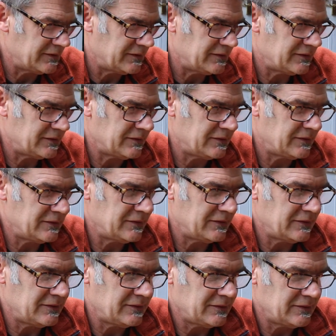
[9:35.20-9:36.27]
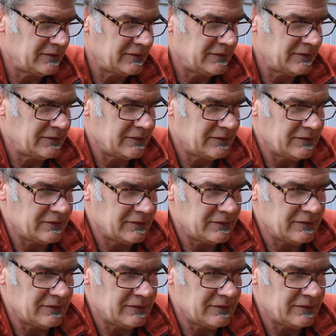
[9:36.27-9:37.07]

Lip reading: Nothing is said.